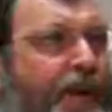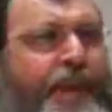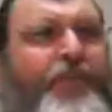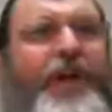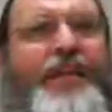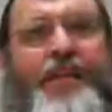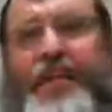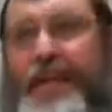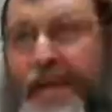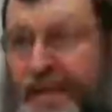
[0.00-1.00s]
of the
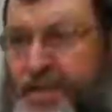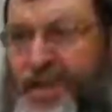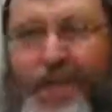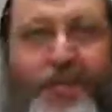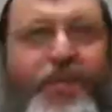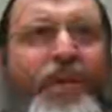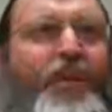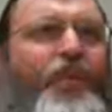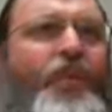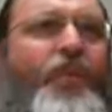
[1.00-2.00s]
Hasina like a child fleeing
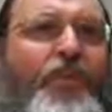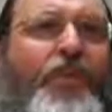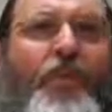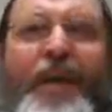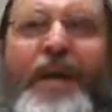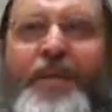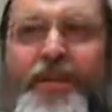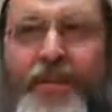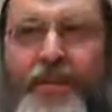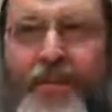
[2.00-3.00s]
from the from the
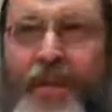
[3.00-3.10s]
mountain.